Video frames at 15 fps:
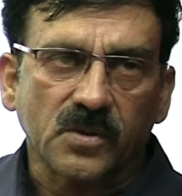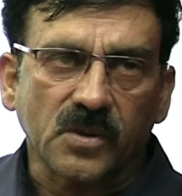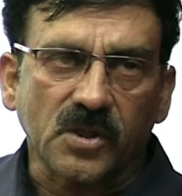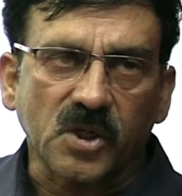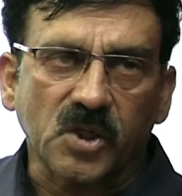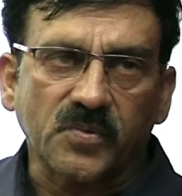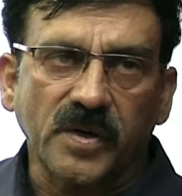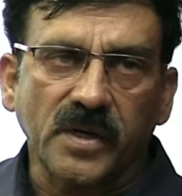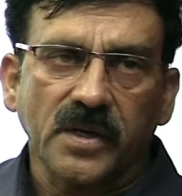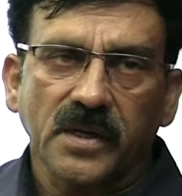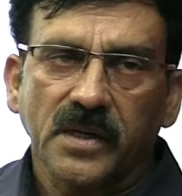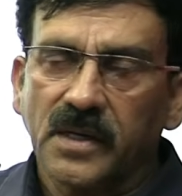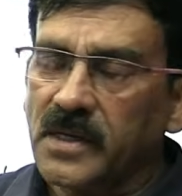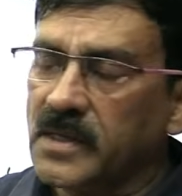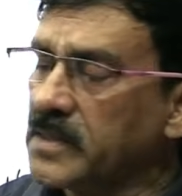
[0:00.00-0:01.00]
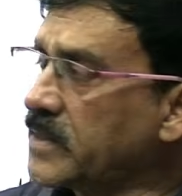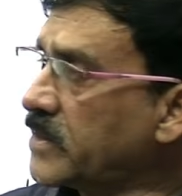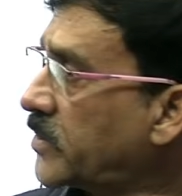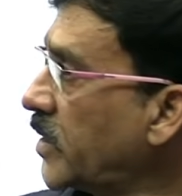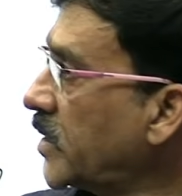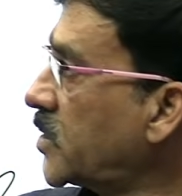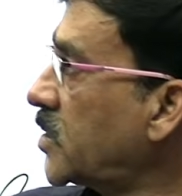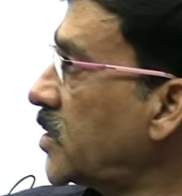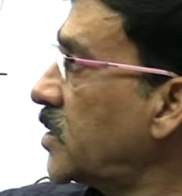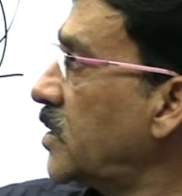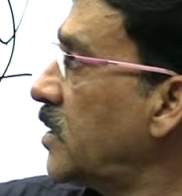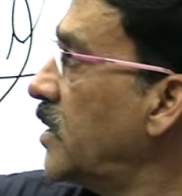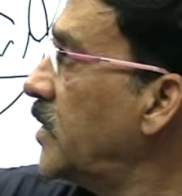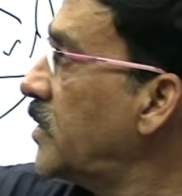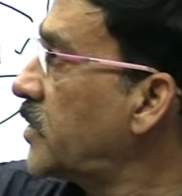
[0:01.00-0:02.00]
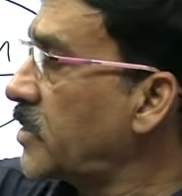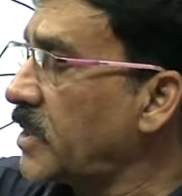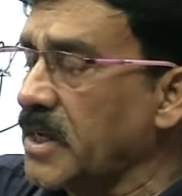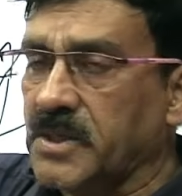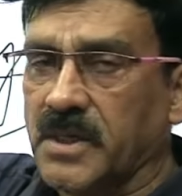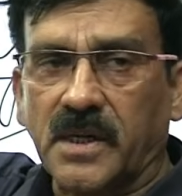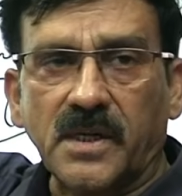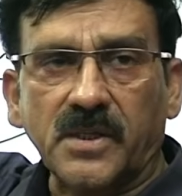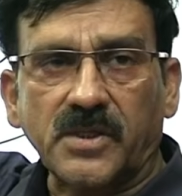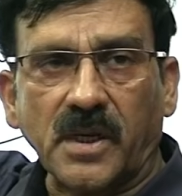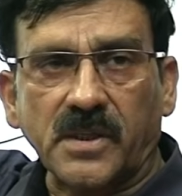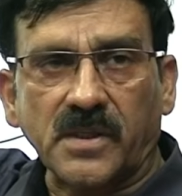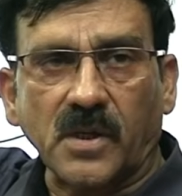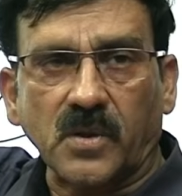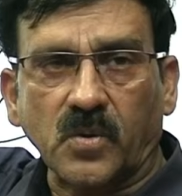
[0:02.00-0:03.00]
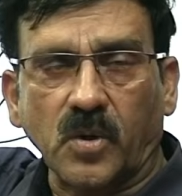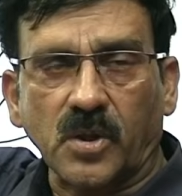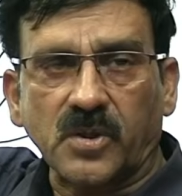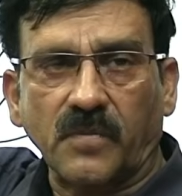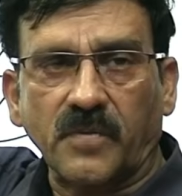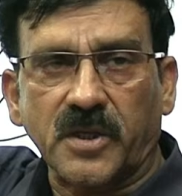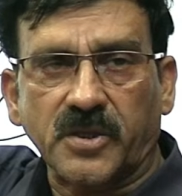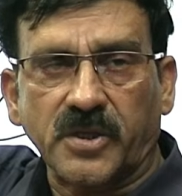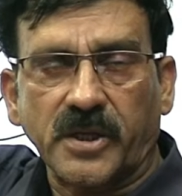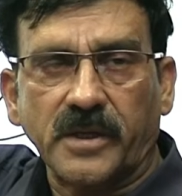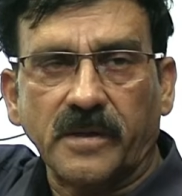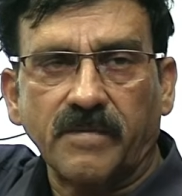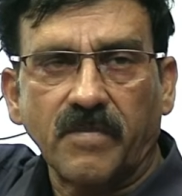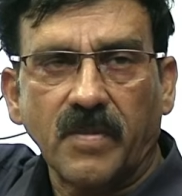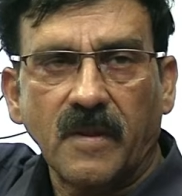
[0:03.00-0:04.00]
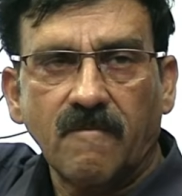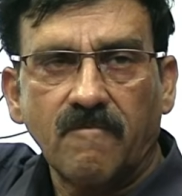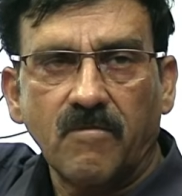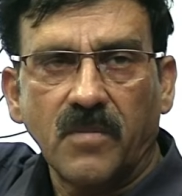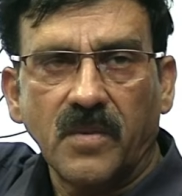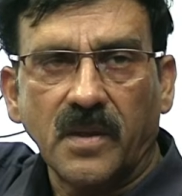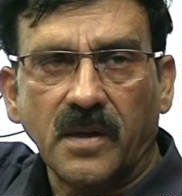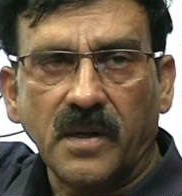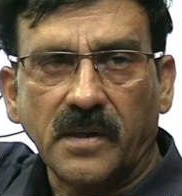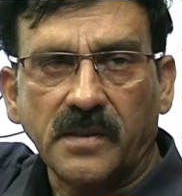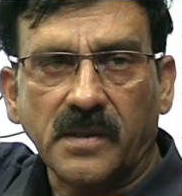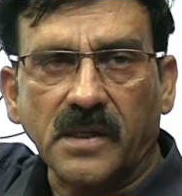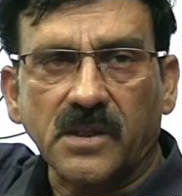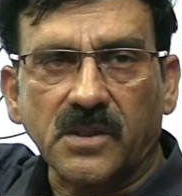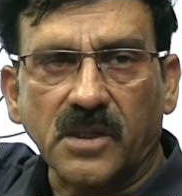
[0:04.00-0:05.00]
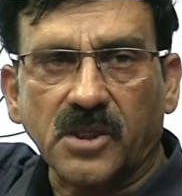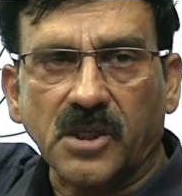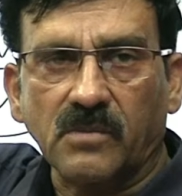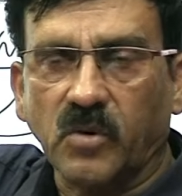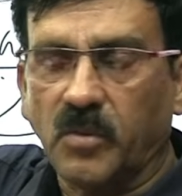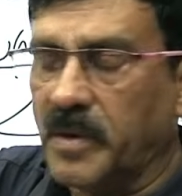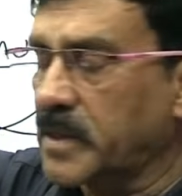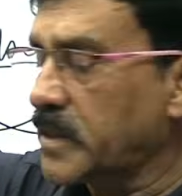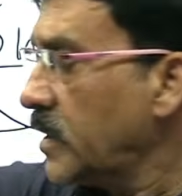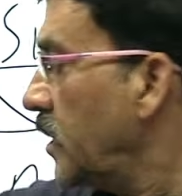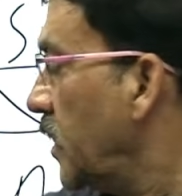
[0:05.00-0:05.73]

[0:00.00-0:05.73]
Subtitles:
So in this way, this session is changing the course of history. That is national movement.